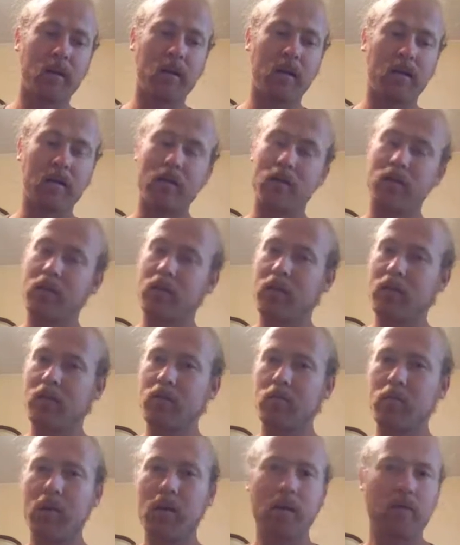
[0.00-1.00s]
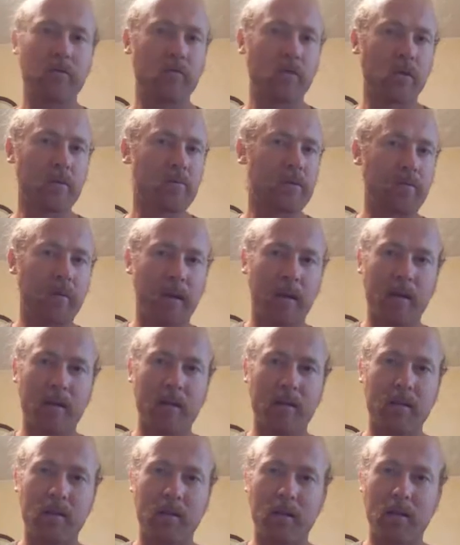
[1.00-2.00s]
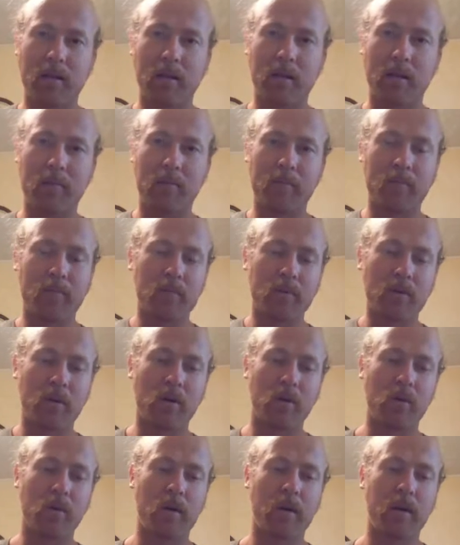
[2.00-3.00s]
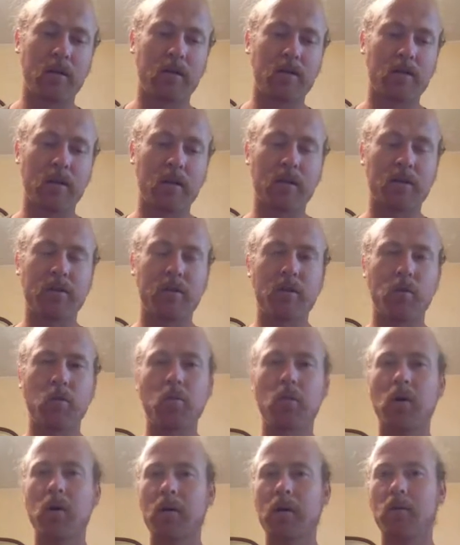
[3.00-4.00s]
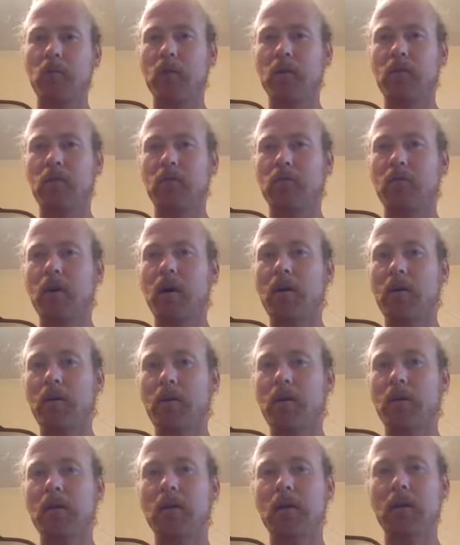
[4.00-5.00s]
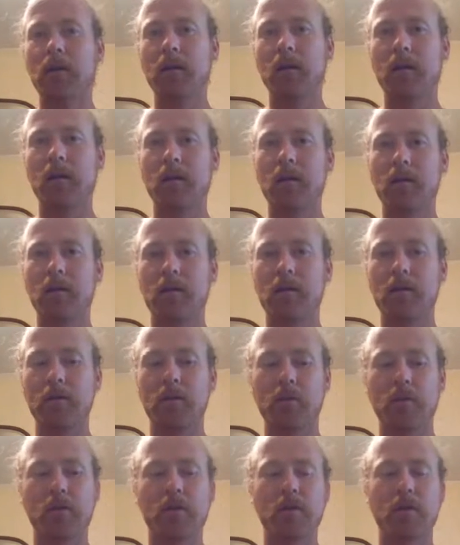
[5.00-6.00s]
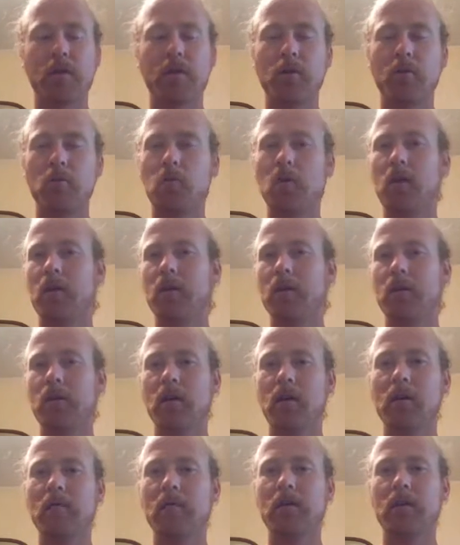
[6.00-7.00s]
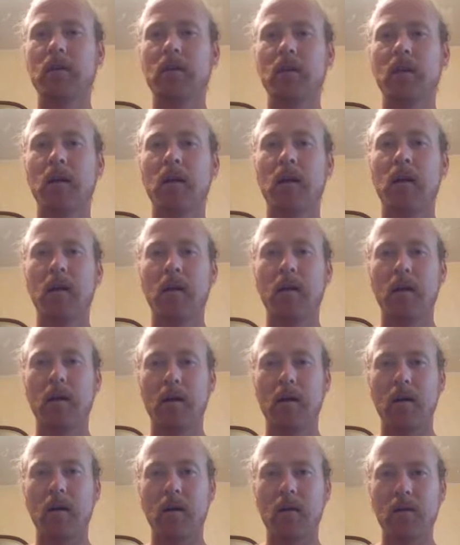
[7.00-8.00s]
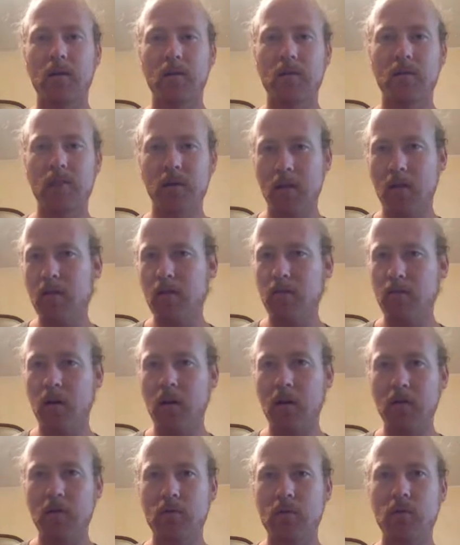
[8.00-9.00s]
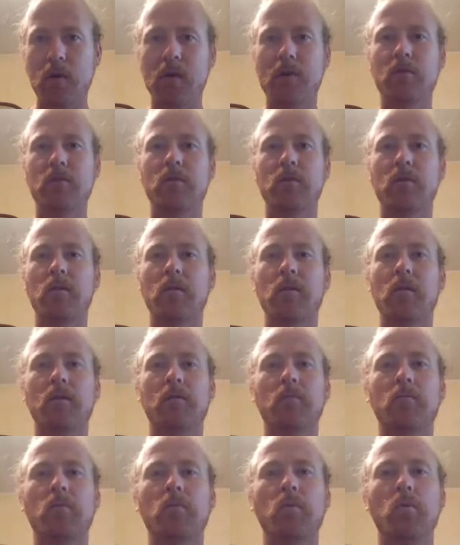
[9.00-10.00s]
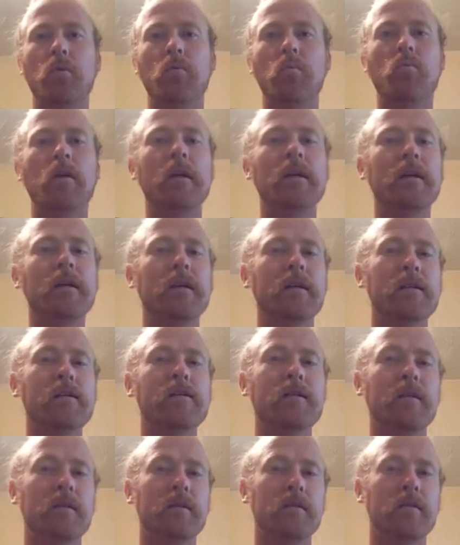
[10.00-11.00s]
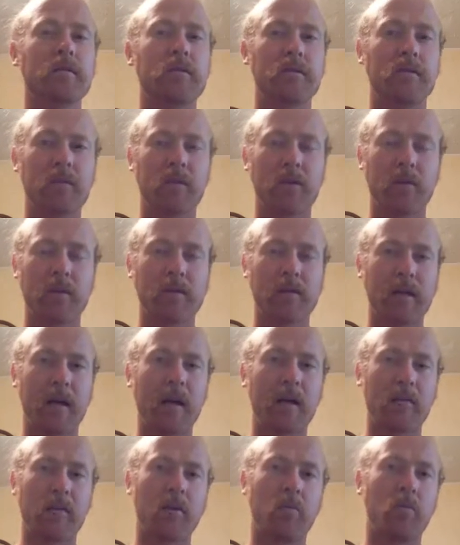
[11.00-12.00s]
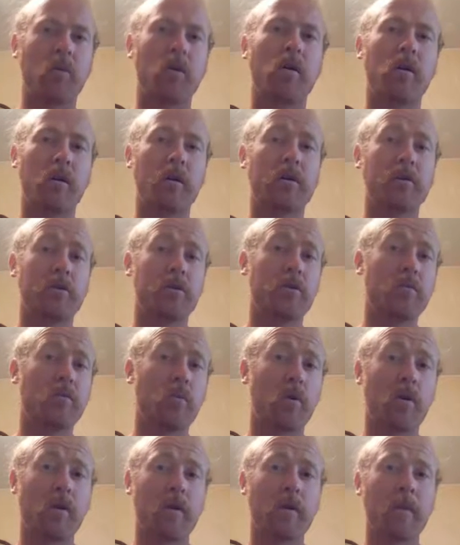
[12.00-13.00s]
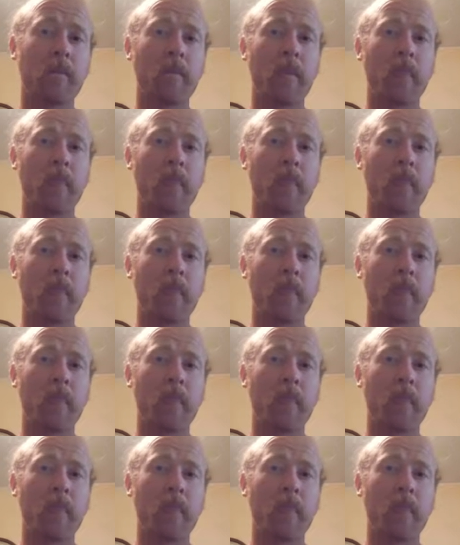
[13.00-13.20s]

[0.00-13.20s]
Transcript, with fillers: and there's there's many forms of that. Um, so as as you walk with the Father and and you continue to walk in covenant, uh, seek the Father's direction on, on what is it to exactly walk as you walk.